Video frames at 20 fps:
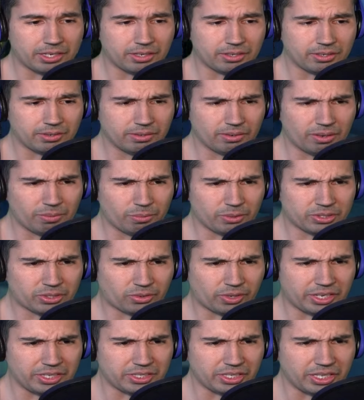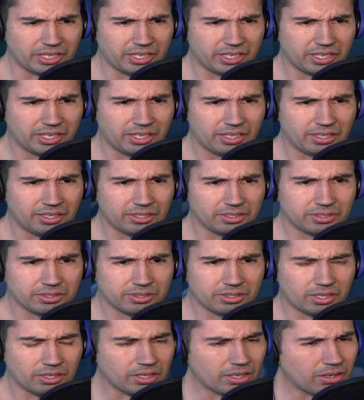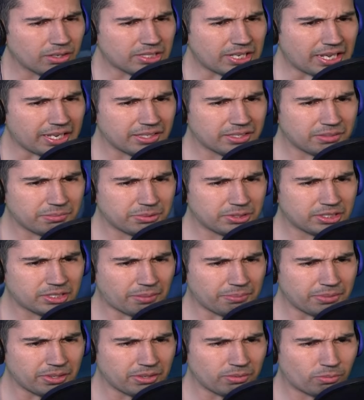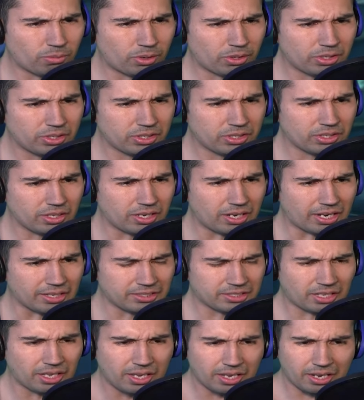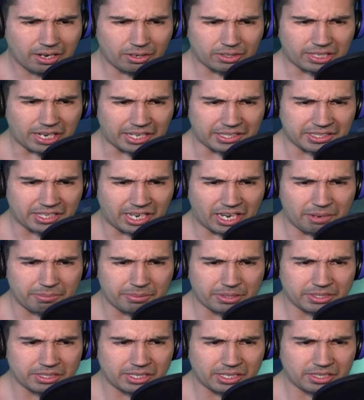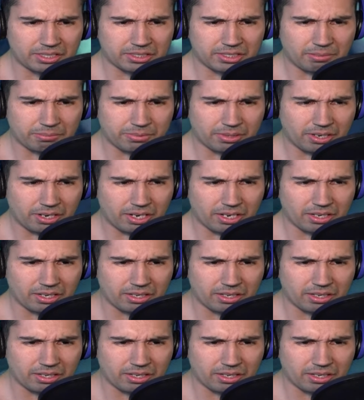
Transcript: it, it was crazy. It looks like some something worth. It looks like time, doesn't it? Something